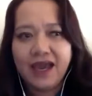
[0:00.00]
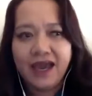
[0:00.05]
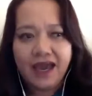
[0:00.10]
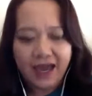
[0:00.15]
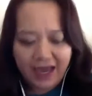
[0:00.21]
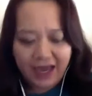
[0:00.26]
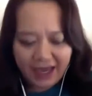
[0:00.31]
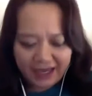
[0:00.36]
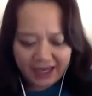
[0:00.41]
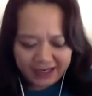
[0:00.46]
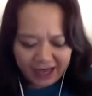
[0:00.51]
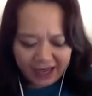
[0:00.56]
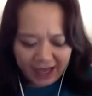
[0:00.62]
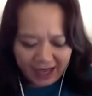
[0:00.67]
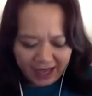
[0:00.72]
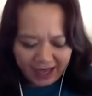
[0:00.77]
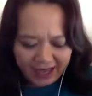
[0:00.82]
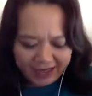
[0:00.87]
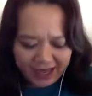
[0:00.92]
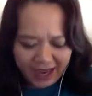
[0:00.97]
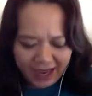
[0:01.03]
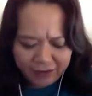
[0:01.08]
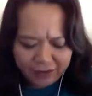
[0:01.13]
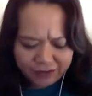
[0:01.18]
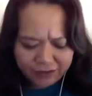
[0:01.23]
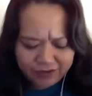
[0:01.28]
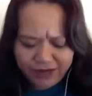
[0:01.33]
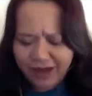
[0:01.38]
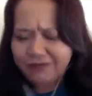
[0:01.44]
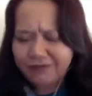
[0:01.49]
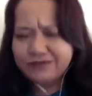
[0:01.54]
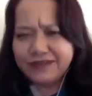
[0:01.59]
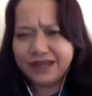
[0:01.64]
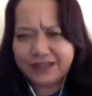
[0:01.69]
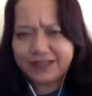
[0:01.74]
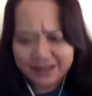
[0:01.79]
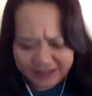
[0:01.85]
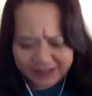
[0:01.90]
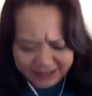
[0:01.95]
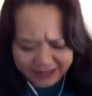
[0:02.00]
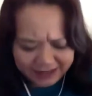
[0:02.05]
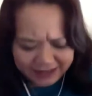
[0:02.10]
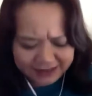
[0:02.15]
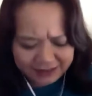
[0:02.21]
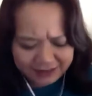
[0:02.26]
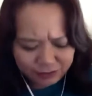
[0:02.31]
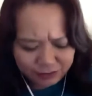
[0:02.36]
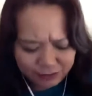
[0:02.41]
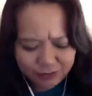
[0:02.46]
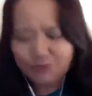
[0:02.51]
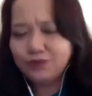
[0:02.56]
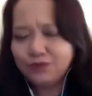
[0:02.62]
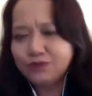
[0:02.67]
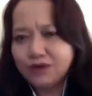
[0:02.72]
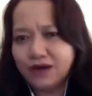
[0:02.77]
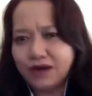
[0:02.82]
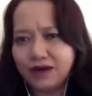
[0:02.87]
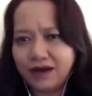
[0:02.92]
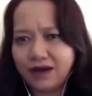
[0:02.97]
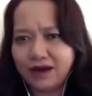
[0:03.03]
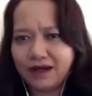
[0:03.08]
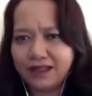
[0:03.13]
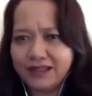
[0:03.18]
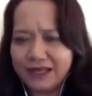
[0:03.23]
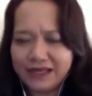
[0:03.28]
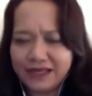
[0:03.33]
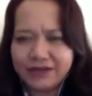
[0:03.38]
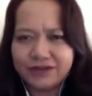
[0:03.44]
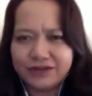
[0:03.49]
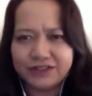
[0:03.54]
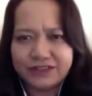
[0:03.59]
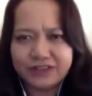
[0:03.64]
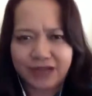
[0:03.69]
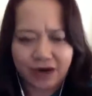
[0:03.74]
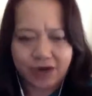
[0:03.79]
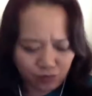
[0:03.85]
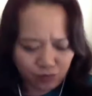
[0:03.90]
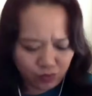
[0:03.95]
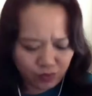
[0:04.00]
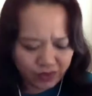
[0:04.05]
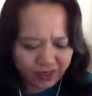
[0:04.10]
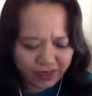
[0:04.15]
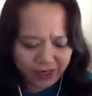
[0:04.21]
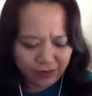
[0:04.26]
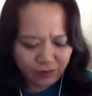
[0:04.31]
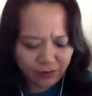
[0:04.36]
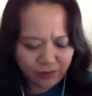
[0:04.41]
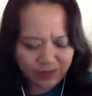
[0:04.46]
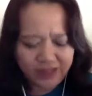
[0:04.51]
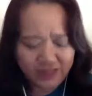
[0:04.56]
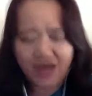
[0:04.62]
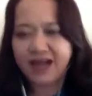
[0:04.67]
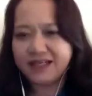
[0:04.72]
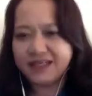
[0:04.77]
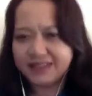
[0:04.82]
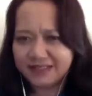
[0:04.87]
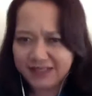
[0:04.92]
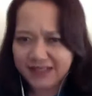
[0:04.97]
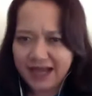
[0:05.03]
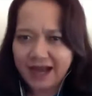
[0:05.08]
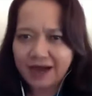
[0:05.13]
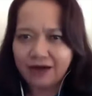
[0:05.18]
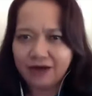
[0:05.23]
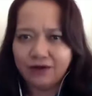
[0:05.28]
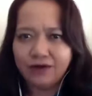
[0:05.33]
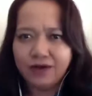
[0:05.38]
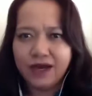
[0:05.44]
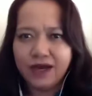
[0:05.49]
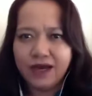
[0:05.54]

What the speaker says: And I love that these two leaders are working with us now,